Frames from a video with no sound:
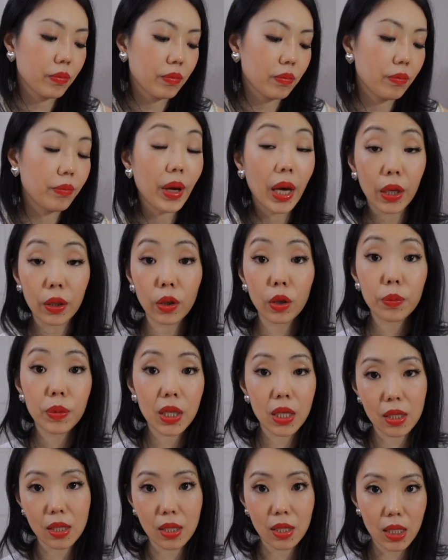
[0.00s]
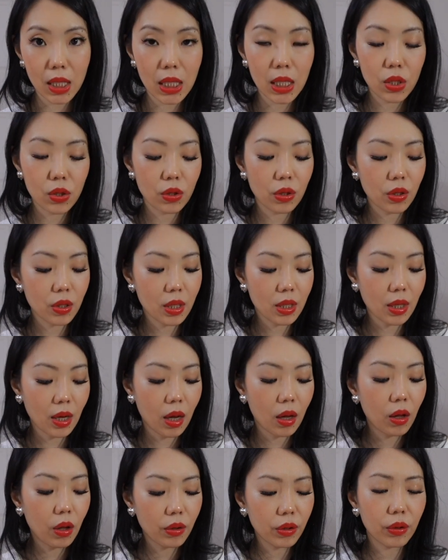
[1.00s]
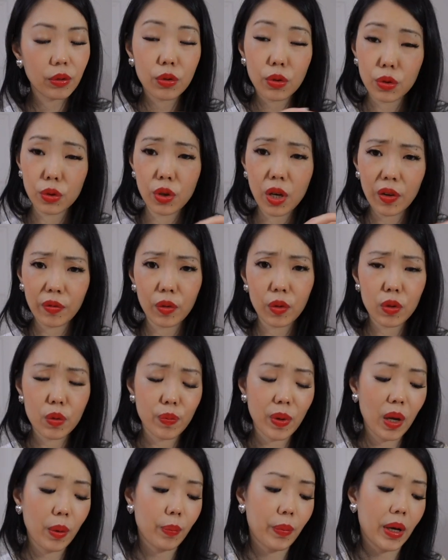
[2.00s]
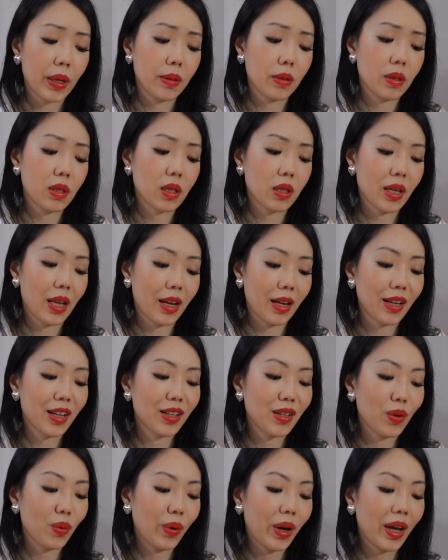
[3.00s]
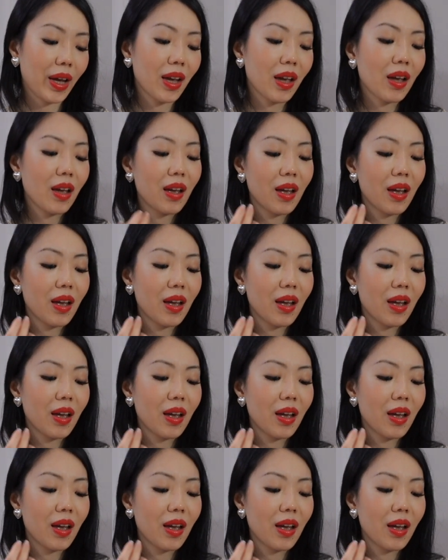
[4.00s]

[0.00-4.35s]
better because it's easier to style, although you do have those big buttons getting in the way.